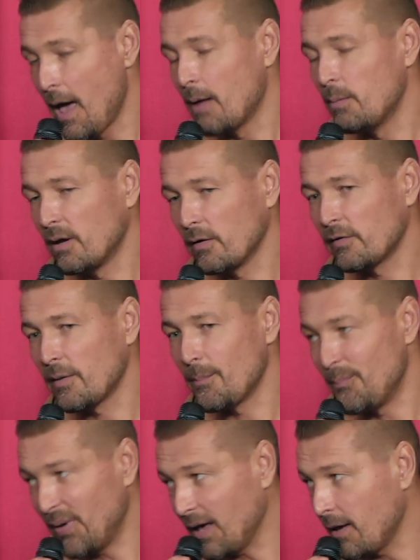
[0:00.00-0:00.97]
And because
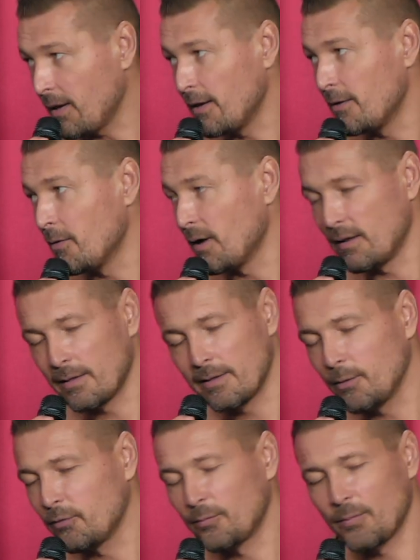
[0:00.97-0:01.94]
I'm big, you know, and
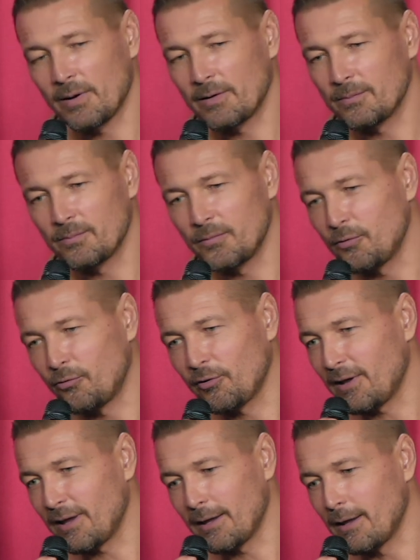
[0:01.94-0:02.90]
those were
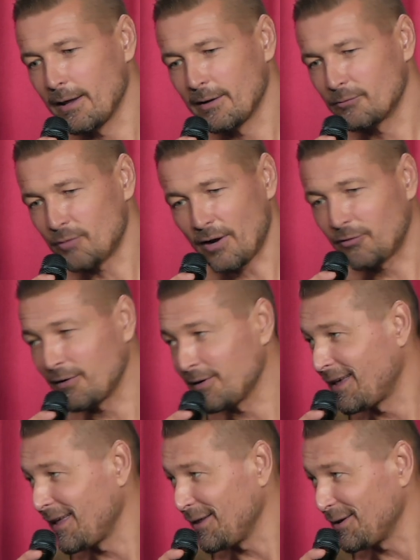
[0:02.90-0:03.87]
usually Russian
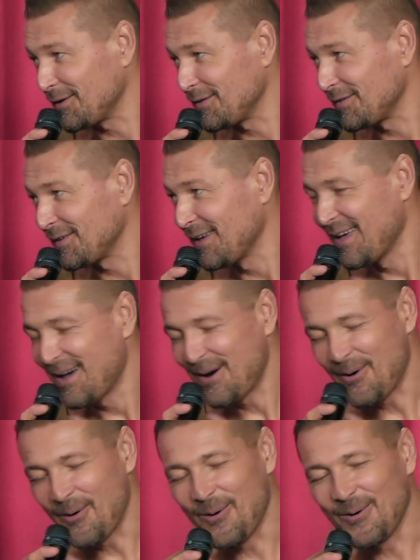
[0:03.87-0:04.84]
killers
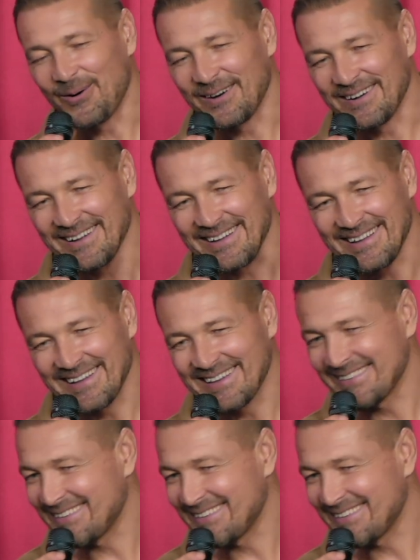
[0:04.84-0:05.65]
or uh,